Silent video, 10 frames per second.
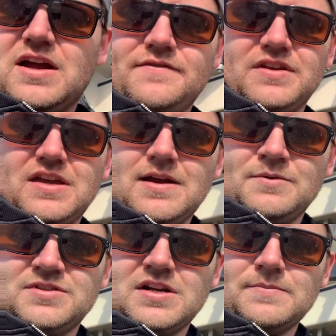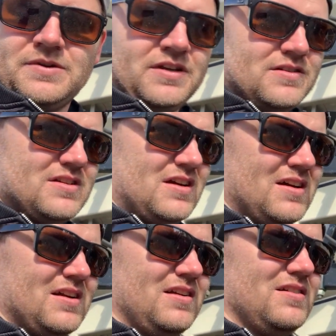I have the camera set up on the other
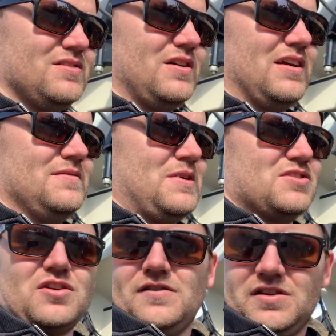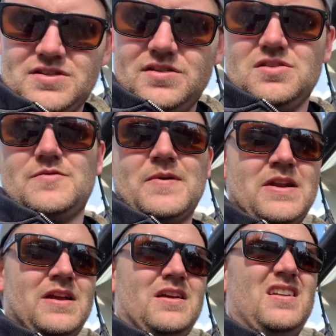side, so I can make sure everything's still
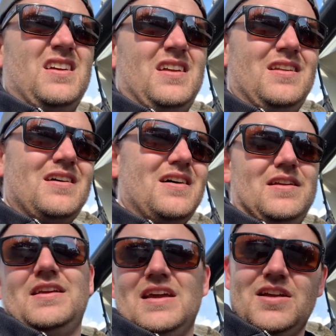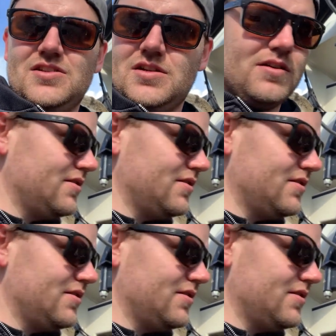spinning and engaged.